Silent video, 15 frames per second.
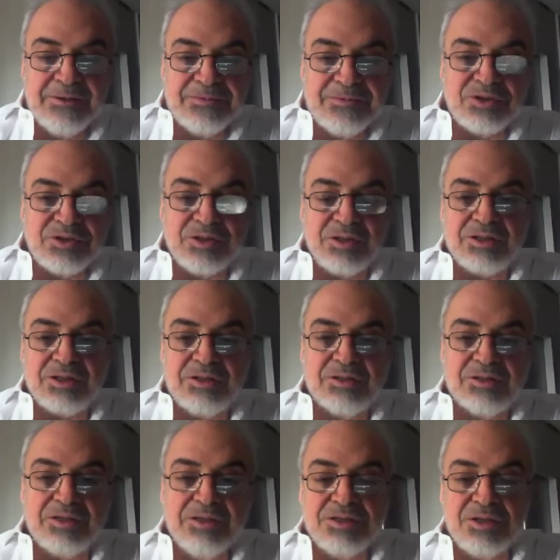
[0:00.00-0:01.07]
So the
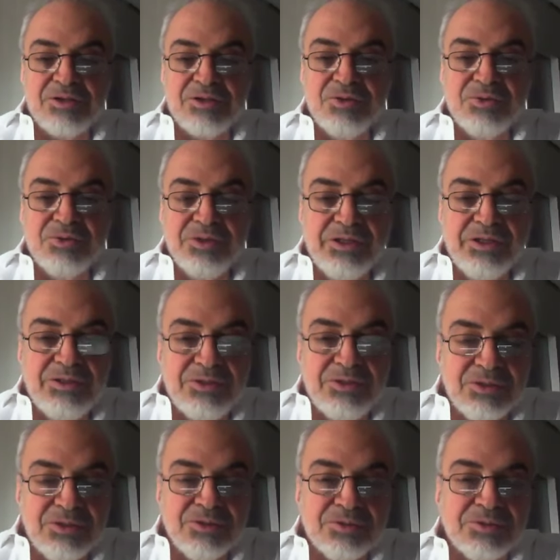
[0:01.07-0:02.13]
things that you really
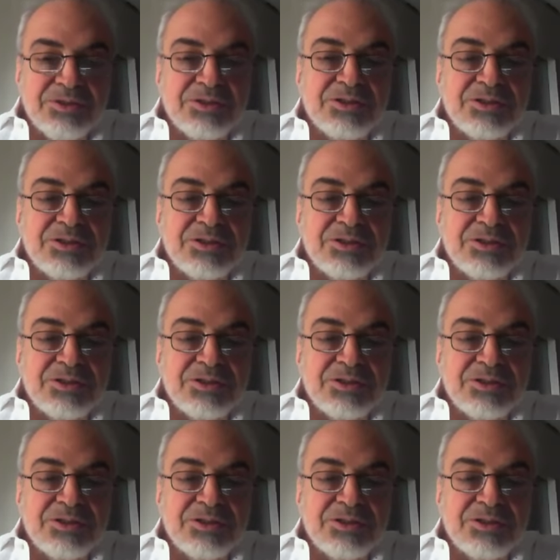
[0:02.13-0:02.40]
do,